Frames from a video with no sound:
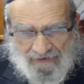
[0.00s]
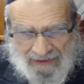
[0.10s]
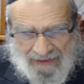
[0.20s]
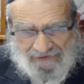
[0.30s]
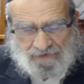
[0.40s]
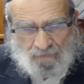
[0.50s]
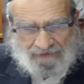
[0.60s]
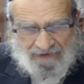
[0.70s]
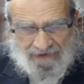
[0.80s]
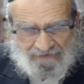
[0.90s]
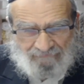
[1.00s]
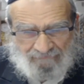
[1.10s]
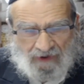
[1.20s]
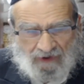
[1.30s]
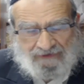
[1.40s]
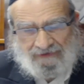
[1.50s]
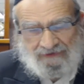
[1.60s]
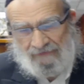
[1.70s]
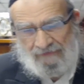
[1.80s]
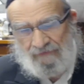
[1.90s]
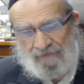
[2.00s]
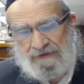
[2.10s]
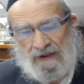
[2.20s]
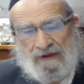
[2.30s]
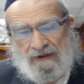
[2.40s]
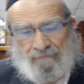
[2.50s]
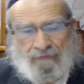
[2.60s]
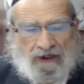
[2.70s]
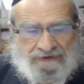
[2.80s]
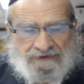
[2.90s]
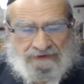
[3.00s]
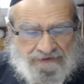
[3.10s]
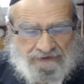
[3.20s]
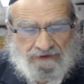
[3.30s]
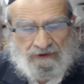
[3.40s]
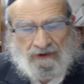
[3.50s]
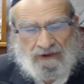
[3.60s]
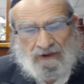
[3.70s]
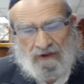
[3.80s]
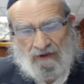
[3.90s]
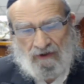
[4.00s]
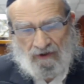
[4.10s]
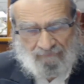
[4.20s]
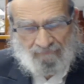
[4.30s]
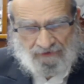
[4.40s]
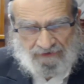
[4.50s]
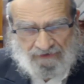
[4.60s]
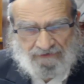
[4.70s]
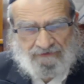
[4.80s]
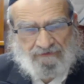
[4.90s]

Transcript: that you identify different parts of the inyan.